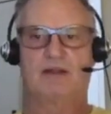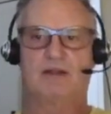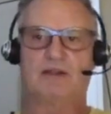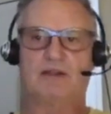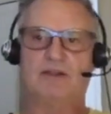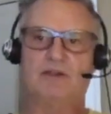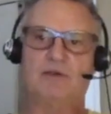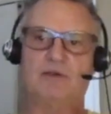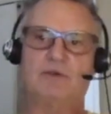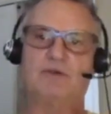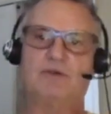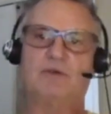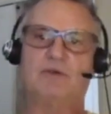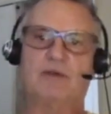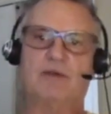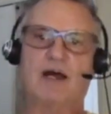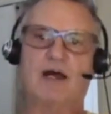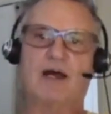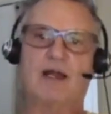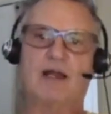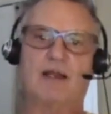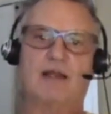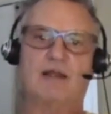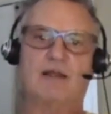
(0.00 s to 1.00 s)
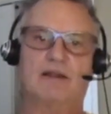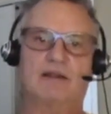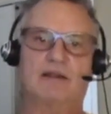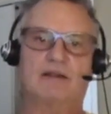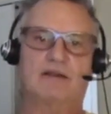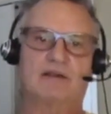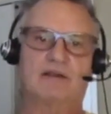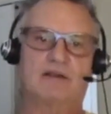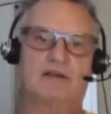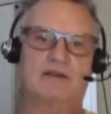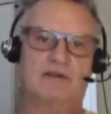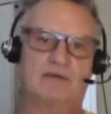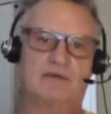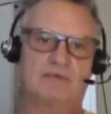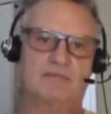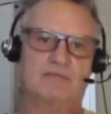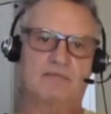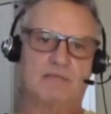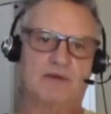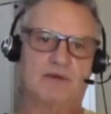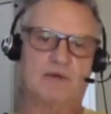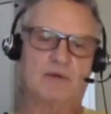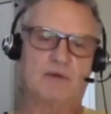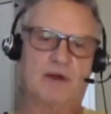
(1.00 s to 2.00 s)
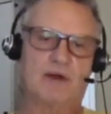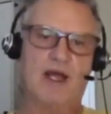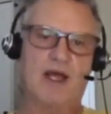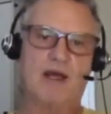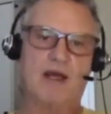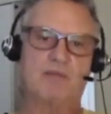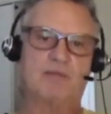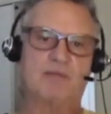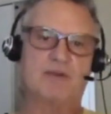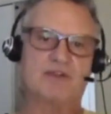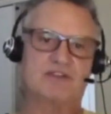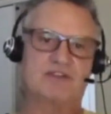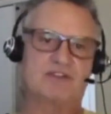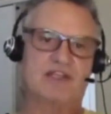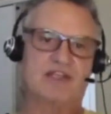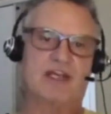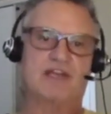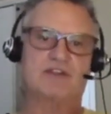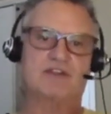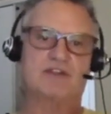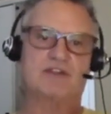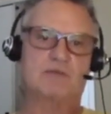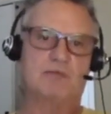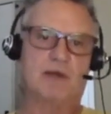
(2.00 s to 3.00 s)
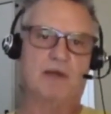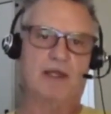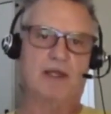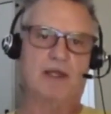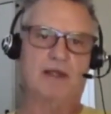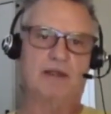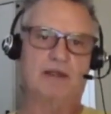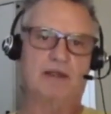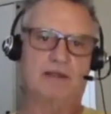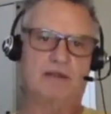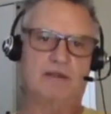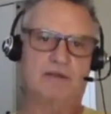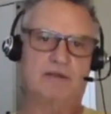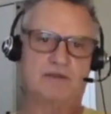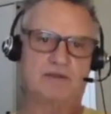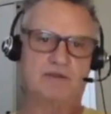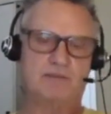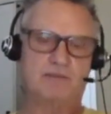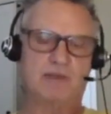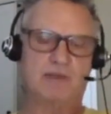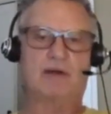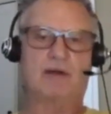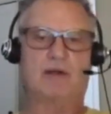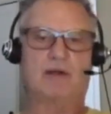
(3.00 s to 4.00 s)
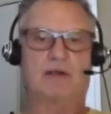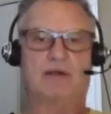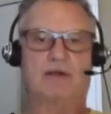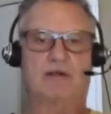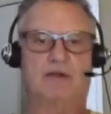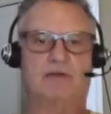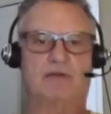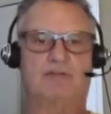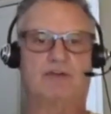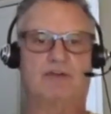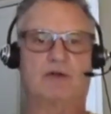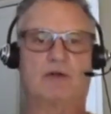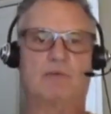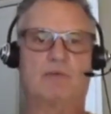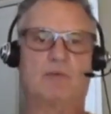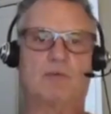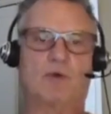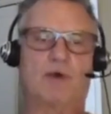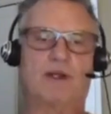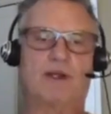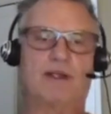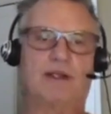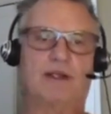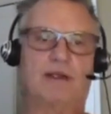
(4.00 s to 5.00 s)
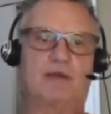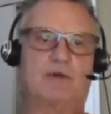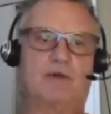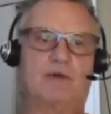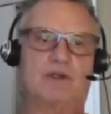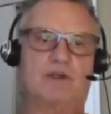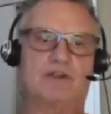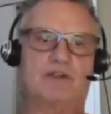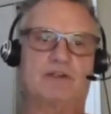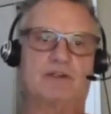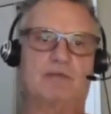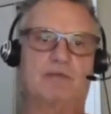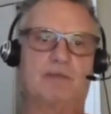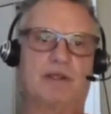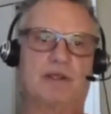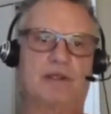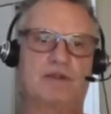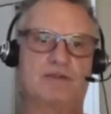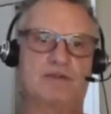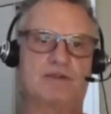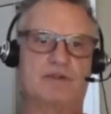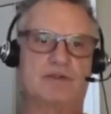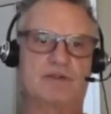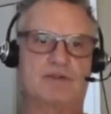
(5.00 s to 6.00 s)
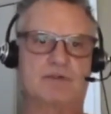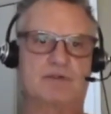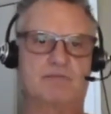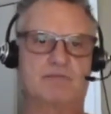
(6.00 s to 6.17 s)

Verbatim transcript: You do not, you are not possessed by a spirit if you're a born-again Christian, because the